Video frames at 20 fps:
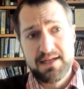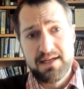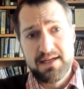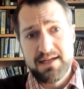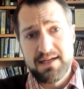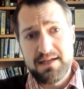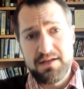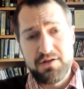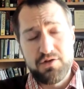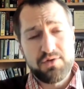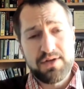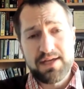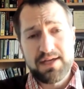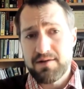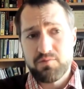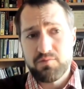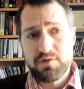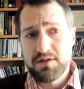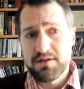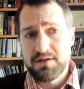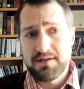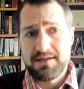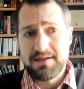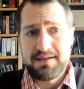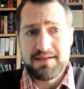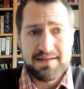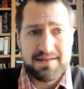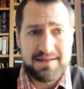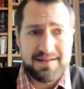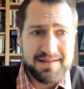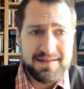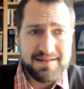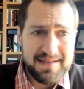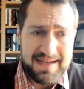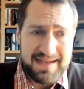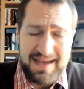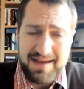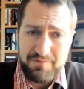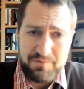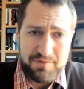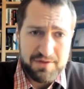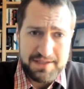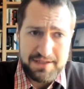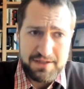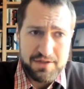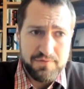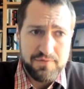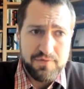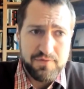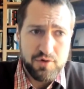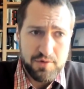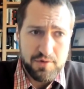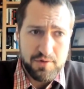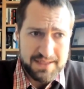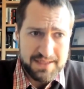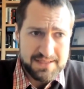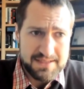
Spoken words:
They can't really go forward.